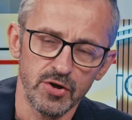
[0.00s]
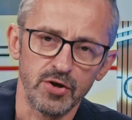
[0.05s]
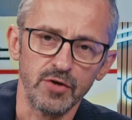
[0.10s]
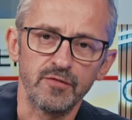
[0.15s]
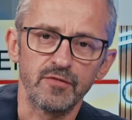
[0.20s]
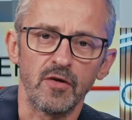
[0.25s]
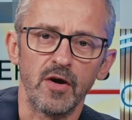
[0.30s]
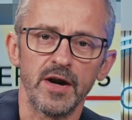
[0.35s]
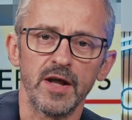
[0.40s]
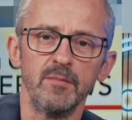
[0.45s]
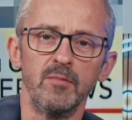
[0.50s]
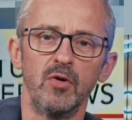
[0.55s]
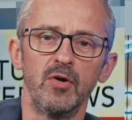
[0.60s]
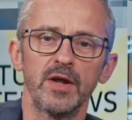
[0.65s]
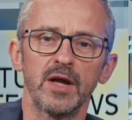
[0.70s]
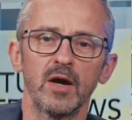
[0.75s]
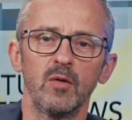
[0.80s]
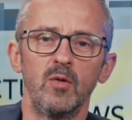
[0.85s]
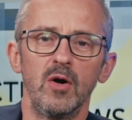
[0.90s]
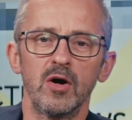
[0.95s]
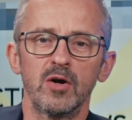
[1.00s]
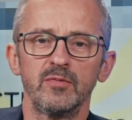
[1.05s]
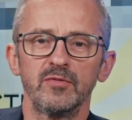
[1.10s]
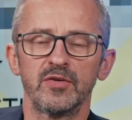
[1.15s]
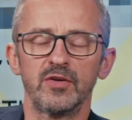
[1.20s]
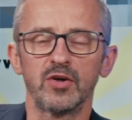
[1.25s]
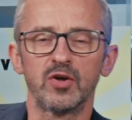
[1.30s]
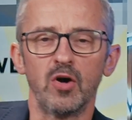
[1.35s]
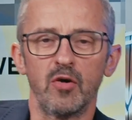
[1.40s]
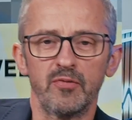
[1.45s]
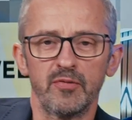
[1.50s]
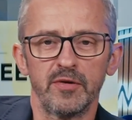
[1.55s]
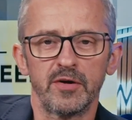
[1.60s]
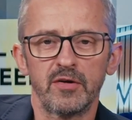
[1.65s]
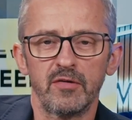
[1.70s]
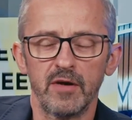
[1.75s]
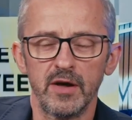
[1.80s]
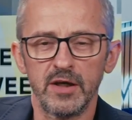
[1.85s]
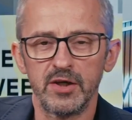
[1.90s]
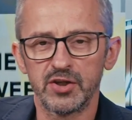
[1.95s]
Good Friday morning and welcome to the Coffee with
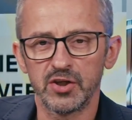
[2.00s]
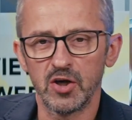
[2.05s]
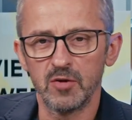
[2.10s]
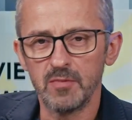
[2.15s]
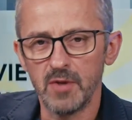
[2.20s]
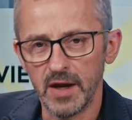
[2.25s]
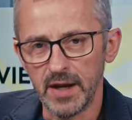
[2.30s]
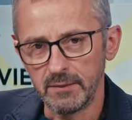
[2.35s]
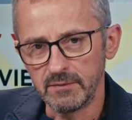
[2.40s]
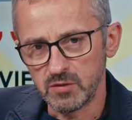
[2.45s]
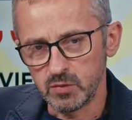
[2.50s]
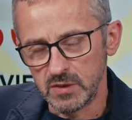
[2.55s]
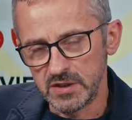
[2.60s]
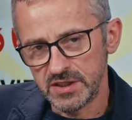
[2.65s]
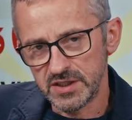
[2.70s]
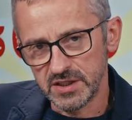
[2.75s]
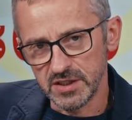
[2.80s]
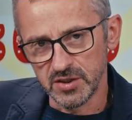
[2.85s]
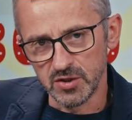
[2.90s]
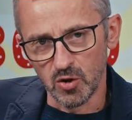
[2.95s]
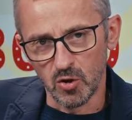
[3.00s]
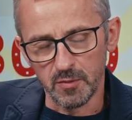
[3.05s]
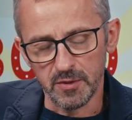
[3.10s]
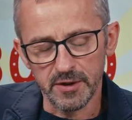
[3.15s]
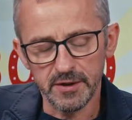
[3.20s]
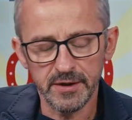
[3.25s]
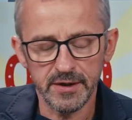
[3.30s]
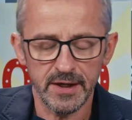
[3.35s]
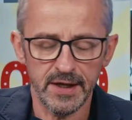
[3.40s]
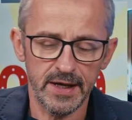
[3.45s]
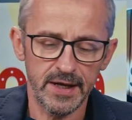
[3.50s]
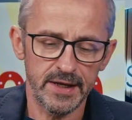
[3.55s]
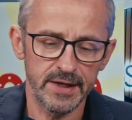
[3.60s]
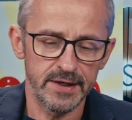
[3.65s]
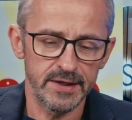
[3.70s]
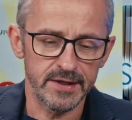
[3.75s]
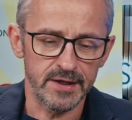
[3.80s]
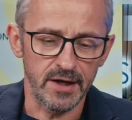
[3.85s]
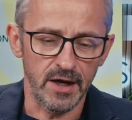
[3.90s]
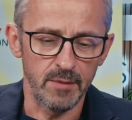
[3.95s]
Craig show. My name's Winston Norman
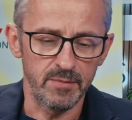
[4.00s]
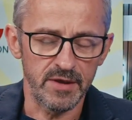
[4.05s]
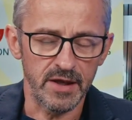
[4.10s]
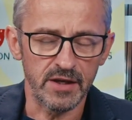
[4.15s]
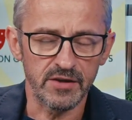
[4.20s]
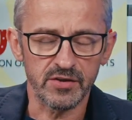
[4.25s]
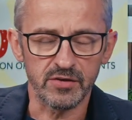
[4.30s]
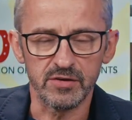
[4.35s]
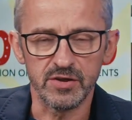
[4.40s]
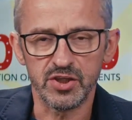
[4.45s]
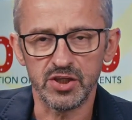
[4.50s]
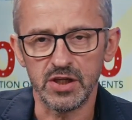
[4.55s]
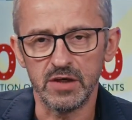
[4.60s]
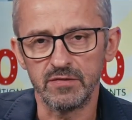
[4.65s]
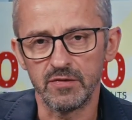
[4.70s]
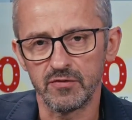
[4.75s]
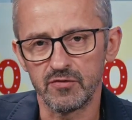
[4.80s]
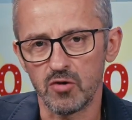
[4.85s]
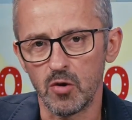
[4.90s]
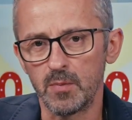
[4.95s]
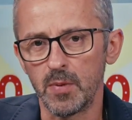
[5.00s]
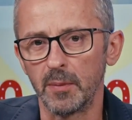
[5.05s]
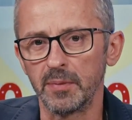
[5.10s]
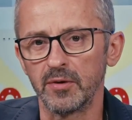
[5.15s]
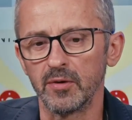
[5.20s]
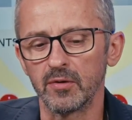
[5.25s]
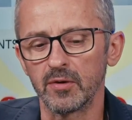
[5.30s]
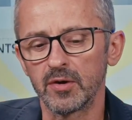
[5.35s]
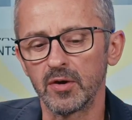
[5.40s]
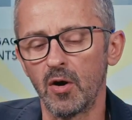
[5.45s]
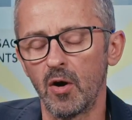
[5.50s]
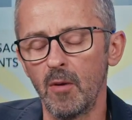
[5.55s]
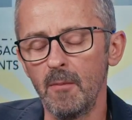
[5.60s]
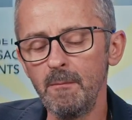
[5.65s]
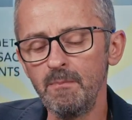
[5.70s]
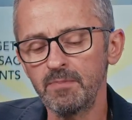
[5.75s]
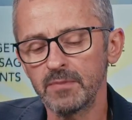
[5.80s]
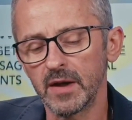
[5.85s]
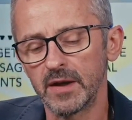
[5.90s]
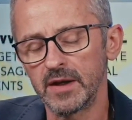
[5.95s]
and uh, I'm the editor in chief of
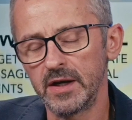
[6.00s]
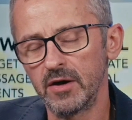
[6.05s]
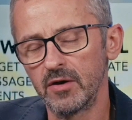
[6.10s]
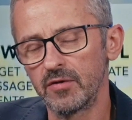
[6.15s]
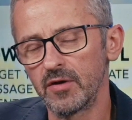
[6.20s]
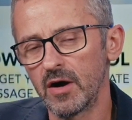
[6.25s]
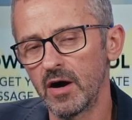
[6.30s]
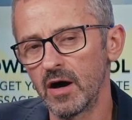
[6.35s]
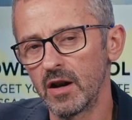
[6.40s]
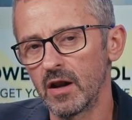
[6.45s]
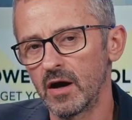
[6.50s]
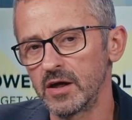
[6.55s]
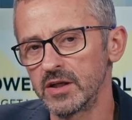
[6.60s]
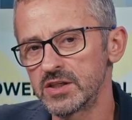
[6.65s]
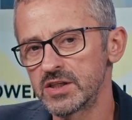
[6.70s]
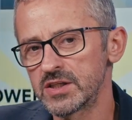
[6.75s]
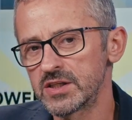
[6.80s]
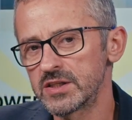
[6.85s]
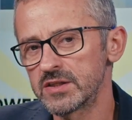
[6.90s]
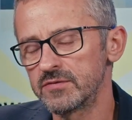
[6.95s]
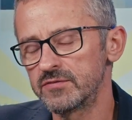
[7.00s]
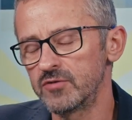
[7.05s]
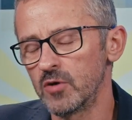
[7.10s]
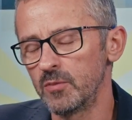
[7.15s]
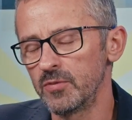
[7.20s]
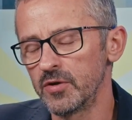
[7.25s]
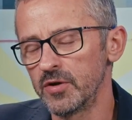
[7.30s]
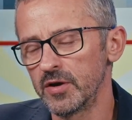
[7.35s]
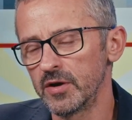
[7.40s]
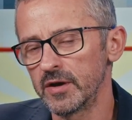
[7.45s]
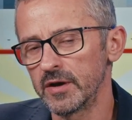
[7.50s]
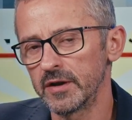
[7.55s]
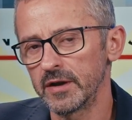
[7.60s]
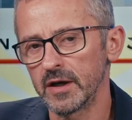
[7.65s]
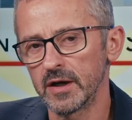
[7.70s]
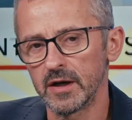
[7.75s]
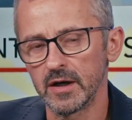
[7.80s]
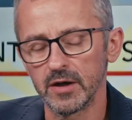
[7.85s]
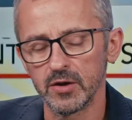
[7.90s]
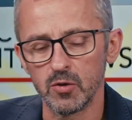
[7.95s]
EuropaProperty.com. And here are the highlights from the
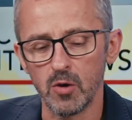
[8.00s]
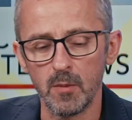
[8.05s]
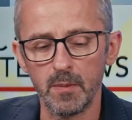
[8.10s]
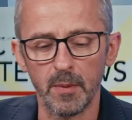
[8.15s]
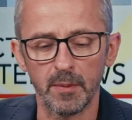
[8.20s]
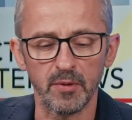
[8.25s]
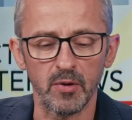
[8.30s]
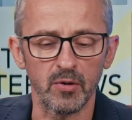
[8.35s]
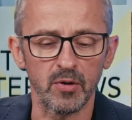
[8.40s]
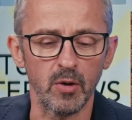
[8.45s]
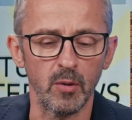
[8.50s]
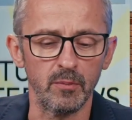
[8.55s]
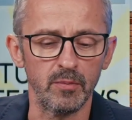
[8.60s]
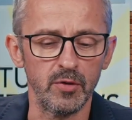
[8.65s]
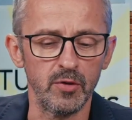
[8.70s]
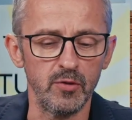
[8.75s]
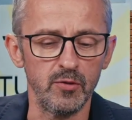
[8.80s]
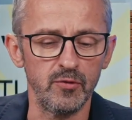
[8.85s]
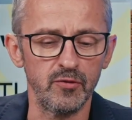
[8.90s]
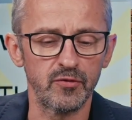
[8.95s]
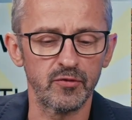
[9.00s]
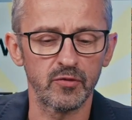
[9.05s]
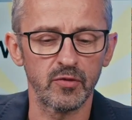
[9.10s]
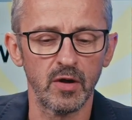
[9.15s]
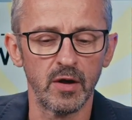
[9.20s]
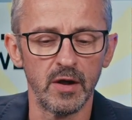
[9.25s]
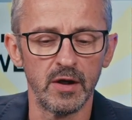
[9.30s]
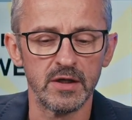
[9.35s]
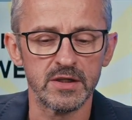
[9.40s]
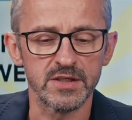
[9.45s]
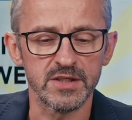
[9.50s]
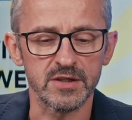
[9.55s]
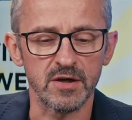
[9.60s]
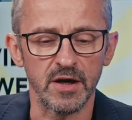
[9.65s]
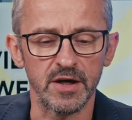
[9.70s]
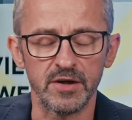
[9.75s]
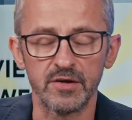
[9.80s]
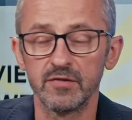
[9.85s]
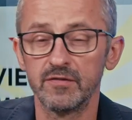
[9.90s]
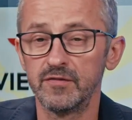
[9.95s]
uh, EuropaProperty.com news
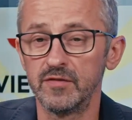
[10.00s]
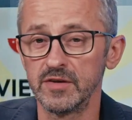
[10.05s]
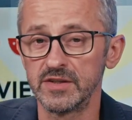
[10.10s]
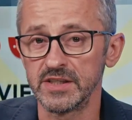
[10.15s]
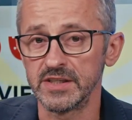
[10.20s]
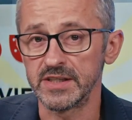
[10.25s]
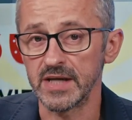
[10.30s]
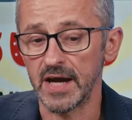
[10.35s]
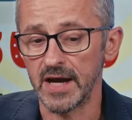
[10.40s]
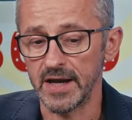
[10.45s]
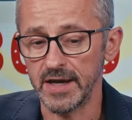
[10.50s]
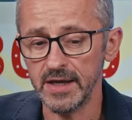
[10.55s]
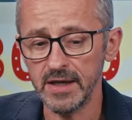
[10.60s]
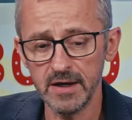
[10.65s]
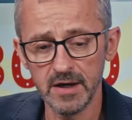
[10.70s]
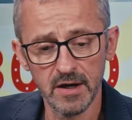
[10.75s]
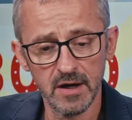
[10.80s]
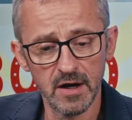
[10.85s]
site for today.